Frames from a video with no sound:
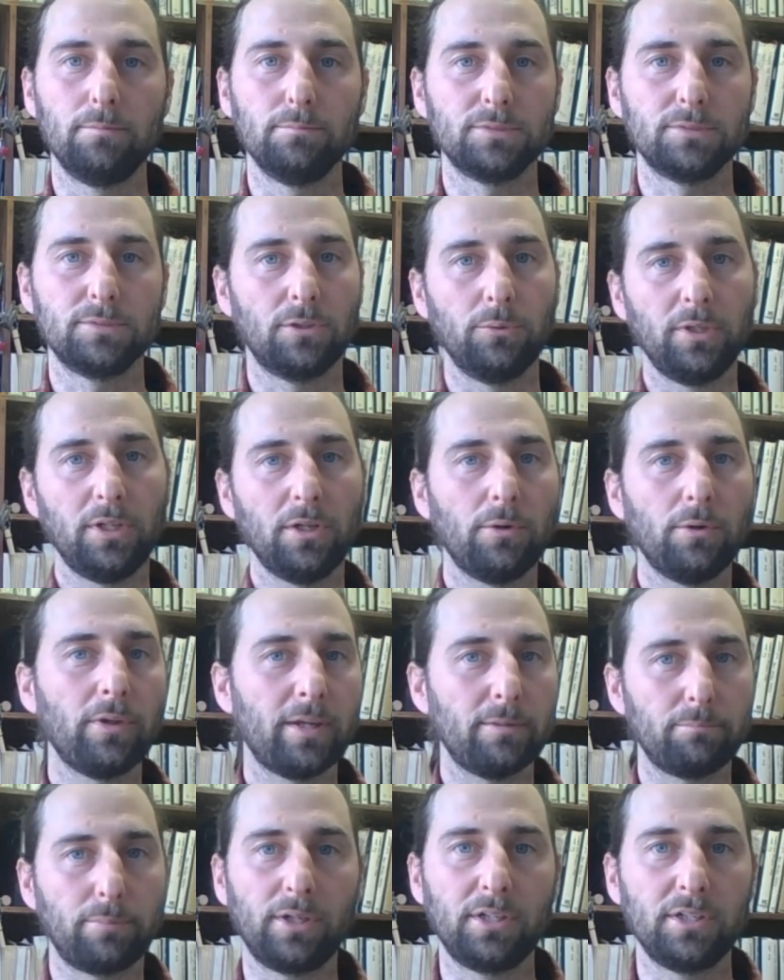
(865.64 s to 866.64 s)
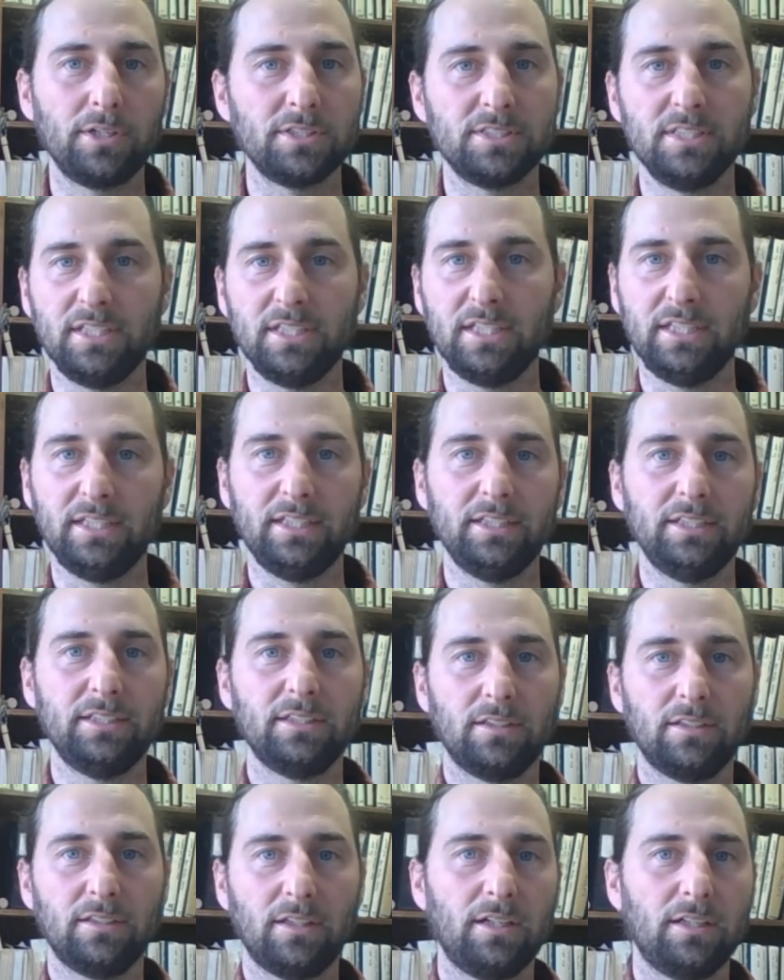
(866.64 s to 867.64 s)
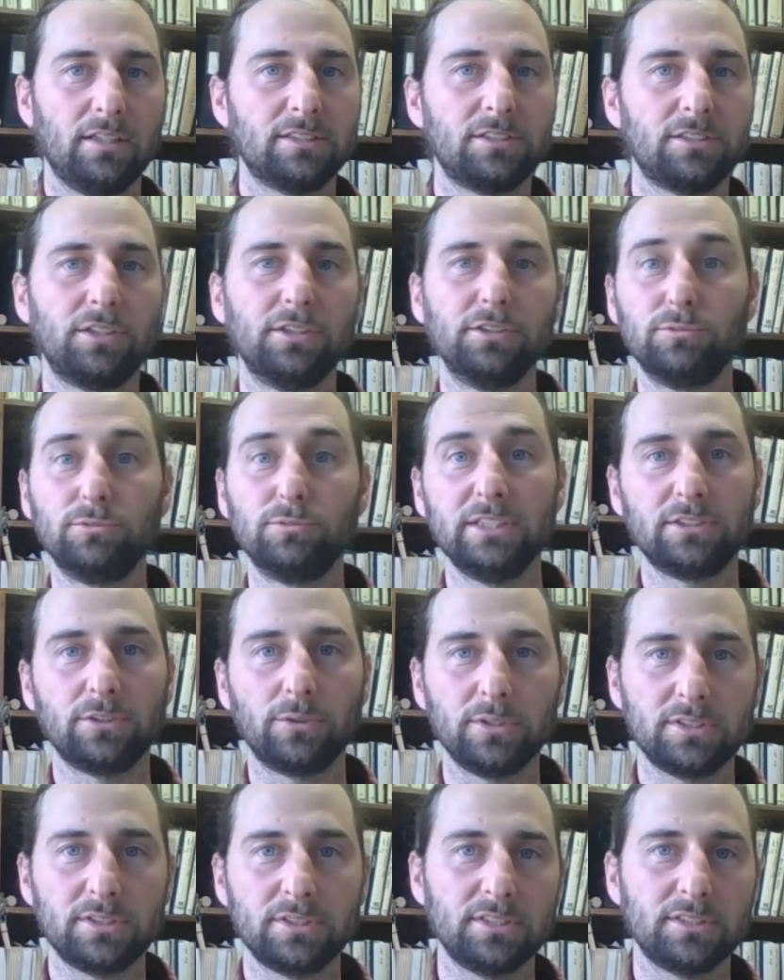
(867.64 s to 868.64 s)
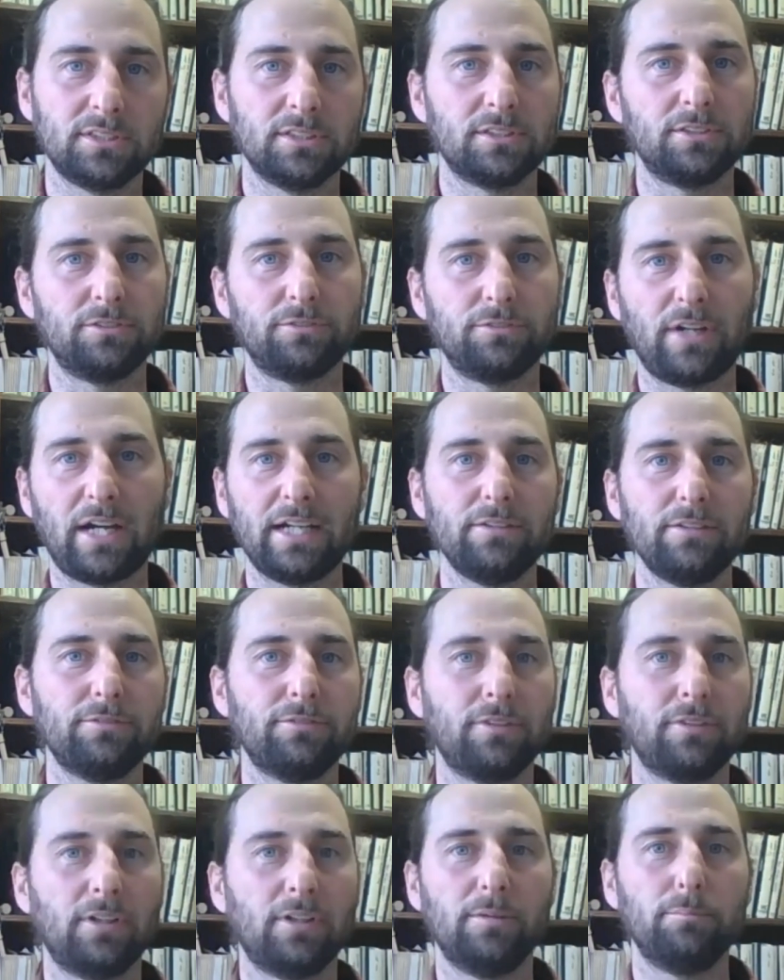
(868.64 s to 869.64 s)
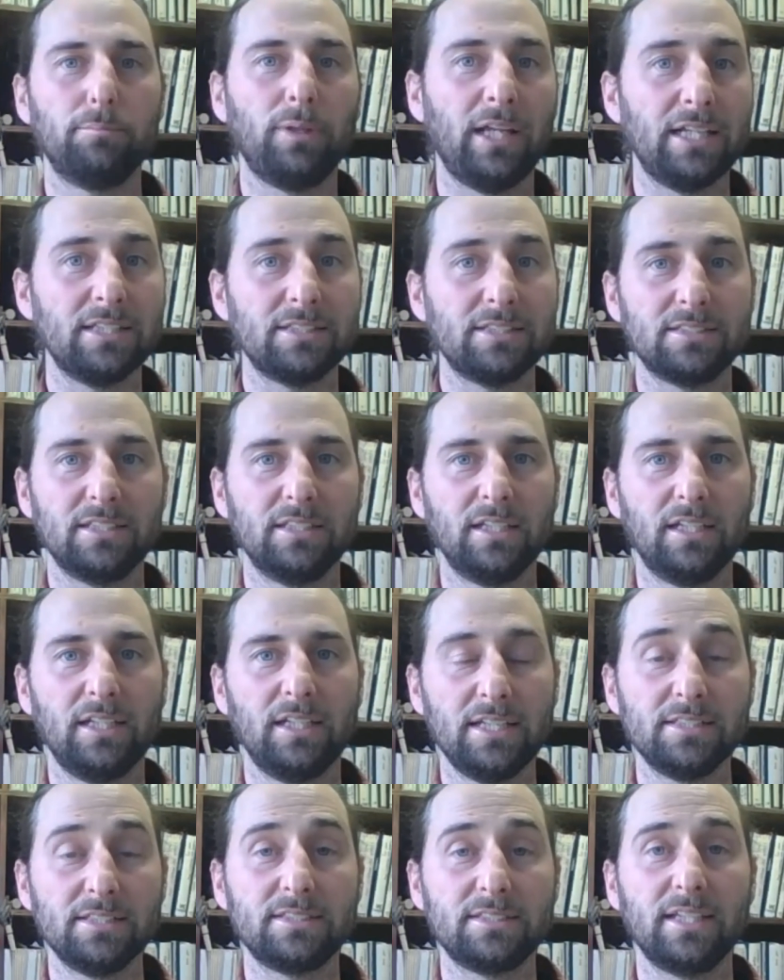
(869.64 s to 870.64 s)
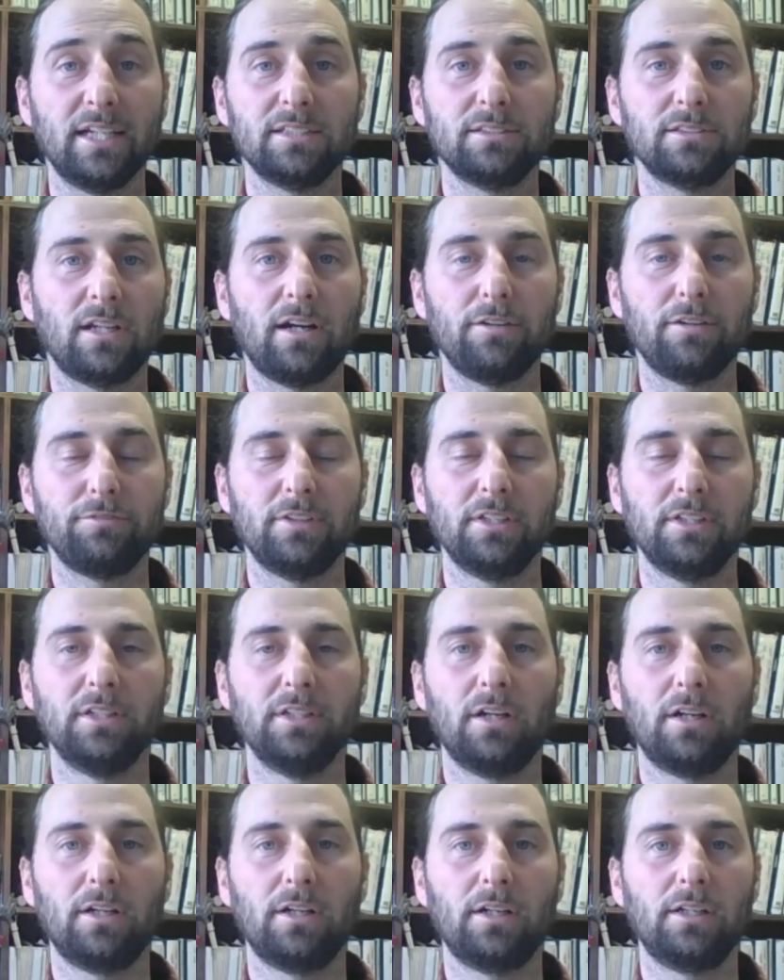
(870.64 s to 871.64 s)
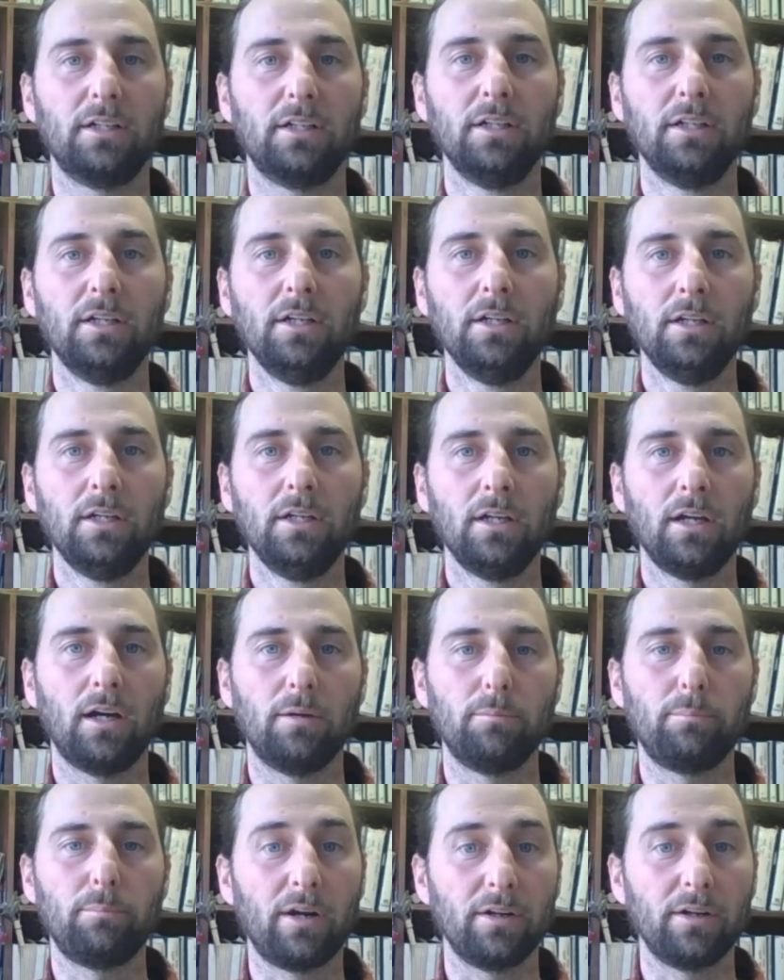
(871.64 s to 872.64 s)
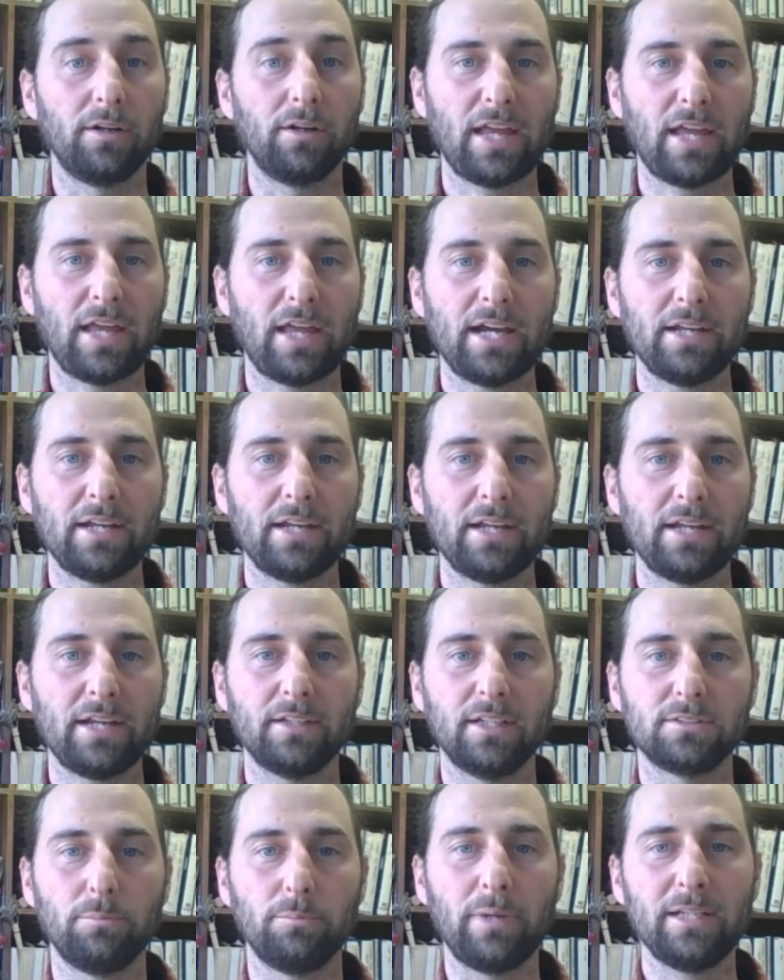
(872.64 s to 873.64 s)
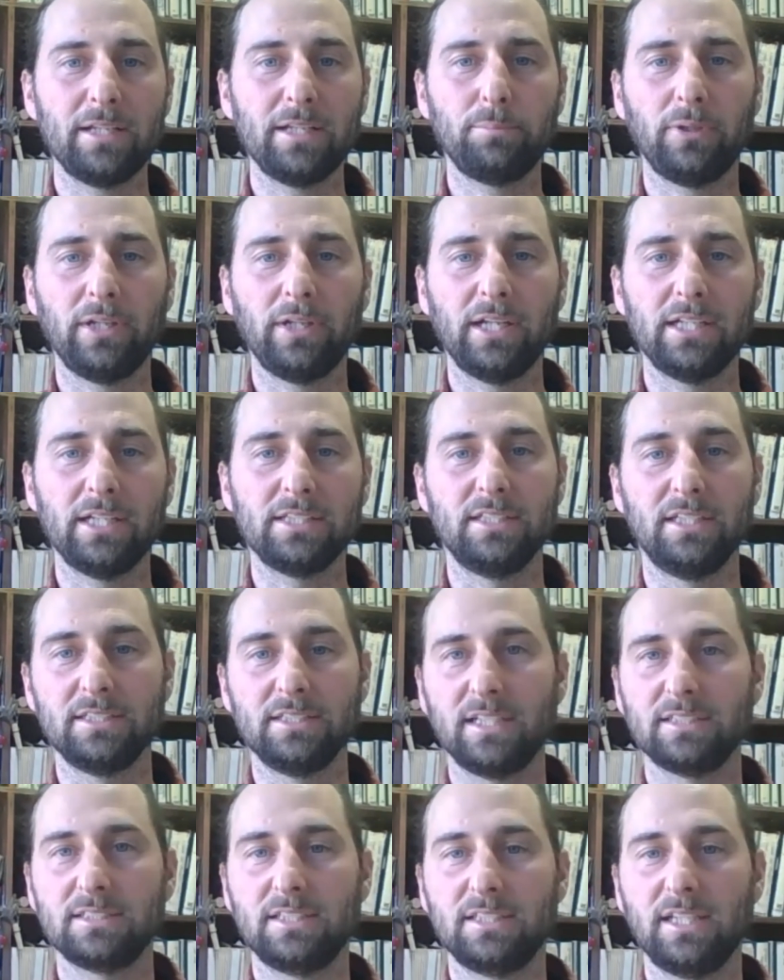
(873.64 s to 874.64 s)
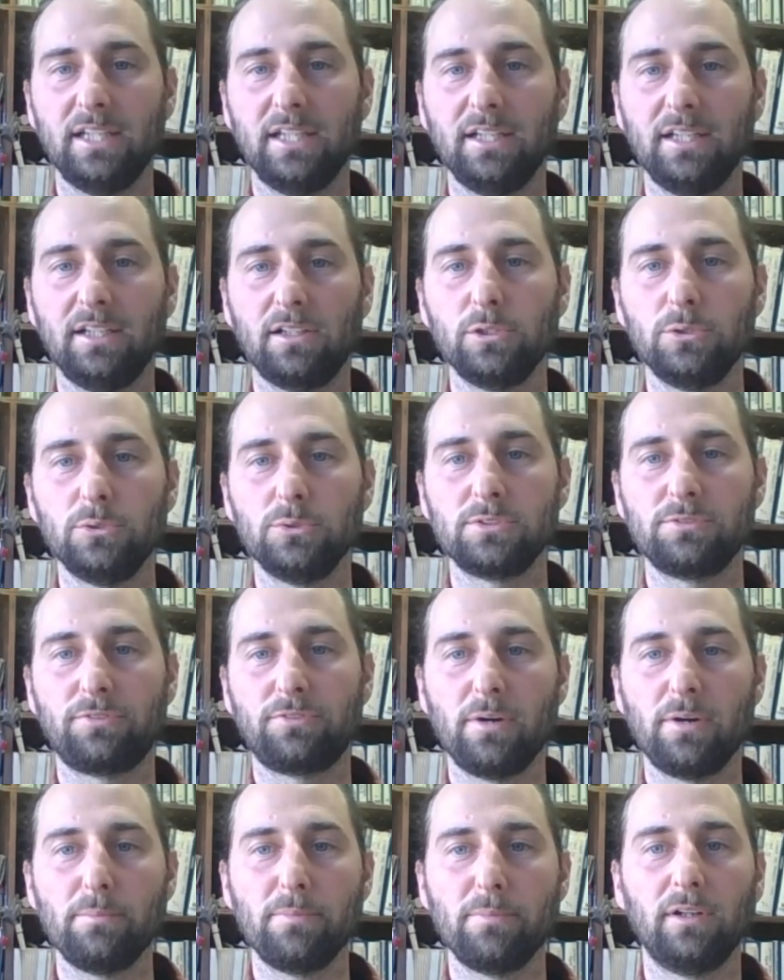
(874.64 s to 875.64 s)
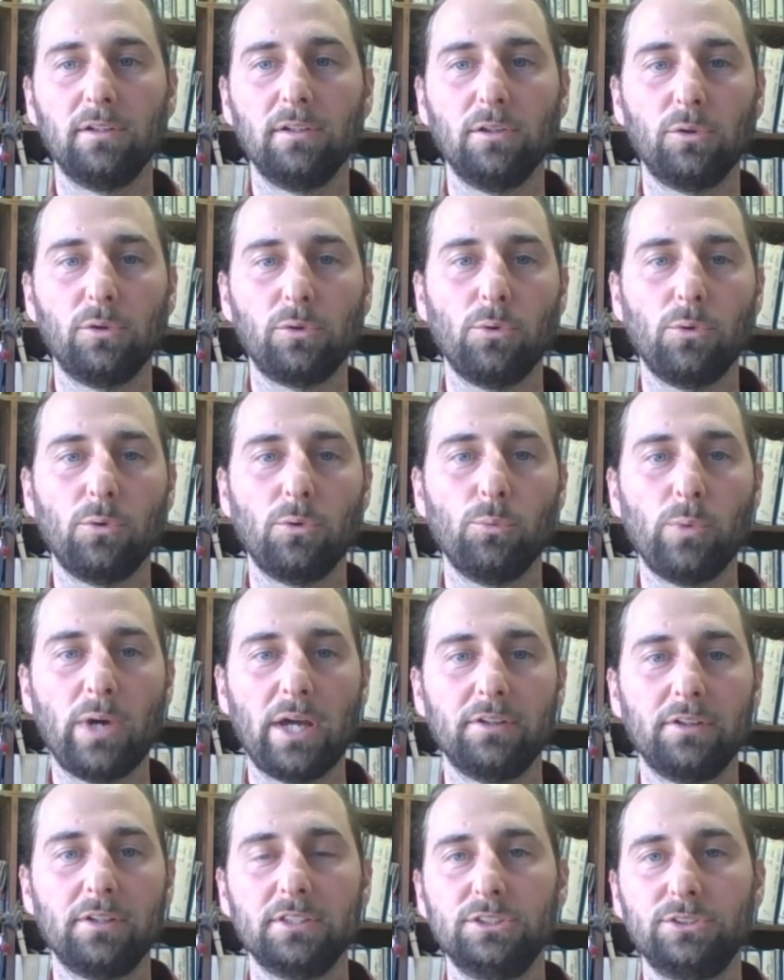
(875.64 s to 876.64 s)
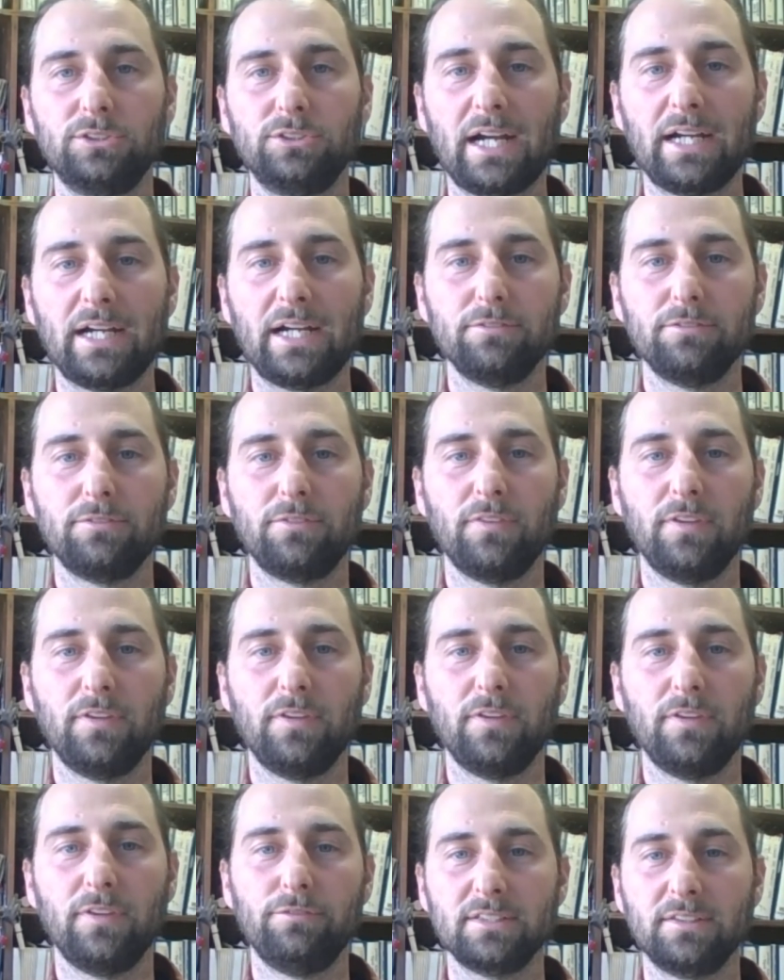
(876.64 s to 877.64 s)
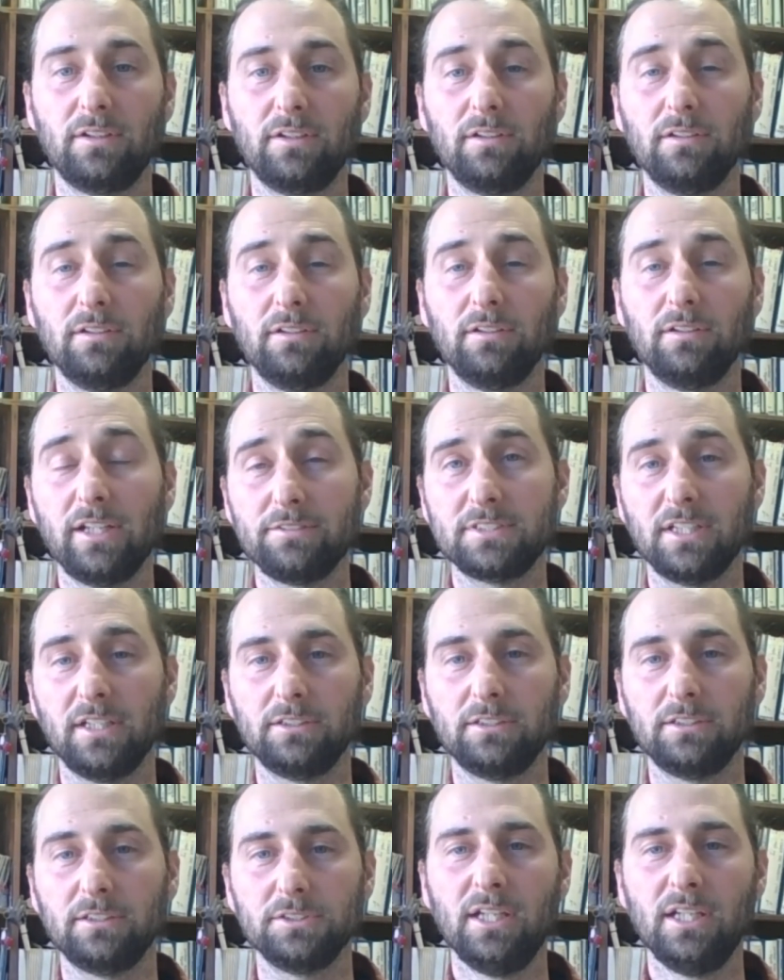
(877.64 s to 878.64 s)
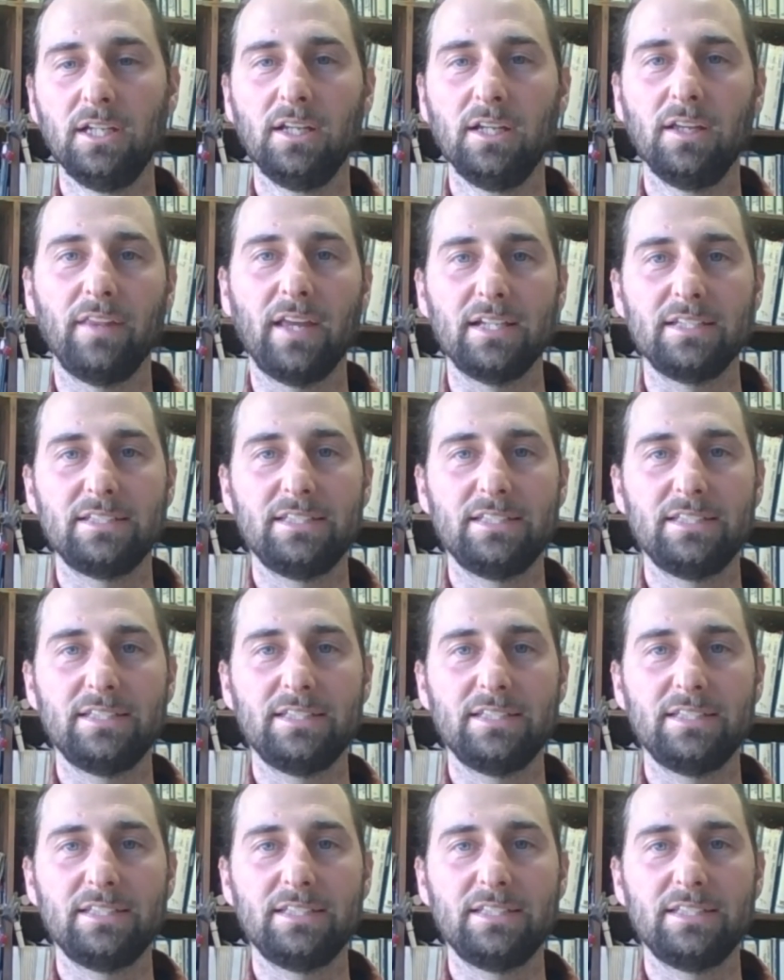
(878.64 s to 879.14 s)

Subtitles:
So we know that birds need certain resources to survive. Plants and insects often are a part of that. And so many plants and insects take clues from their local weather to drive the events in their life cycles